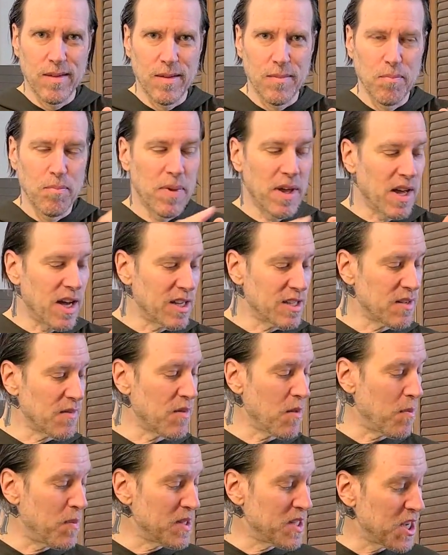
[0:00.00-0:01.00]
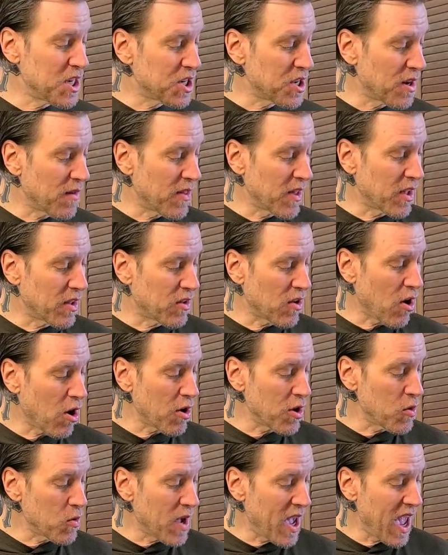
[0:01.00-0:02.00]
Because of the position of the guitar,
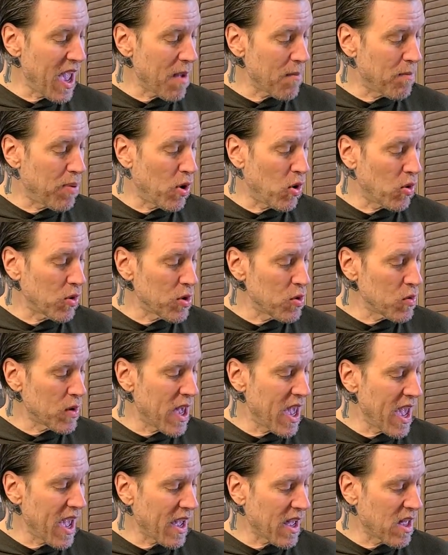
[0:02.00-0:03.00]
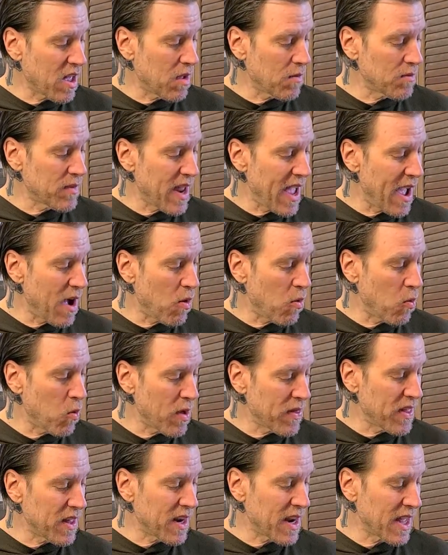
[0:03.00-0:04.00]
you can't come down
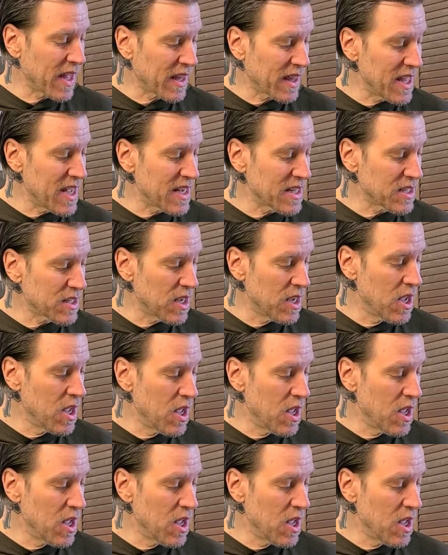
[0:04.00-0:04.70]
with it like this.